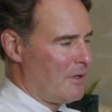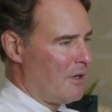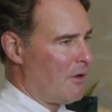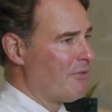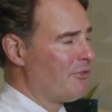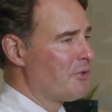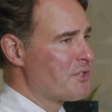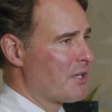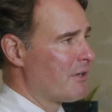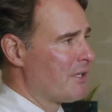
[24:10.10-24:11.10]
Oh, a fool's
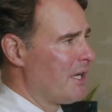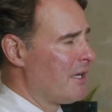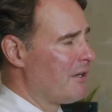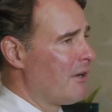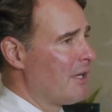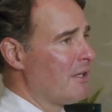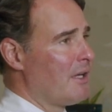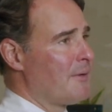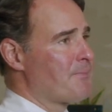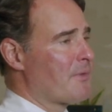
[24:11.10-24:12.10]
errand. Yeah, no,
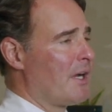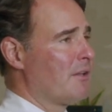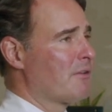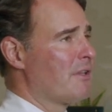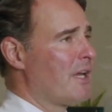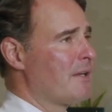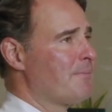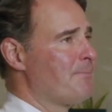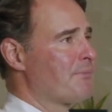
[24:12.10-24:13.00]
I learned that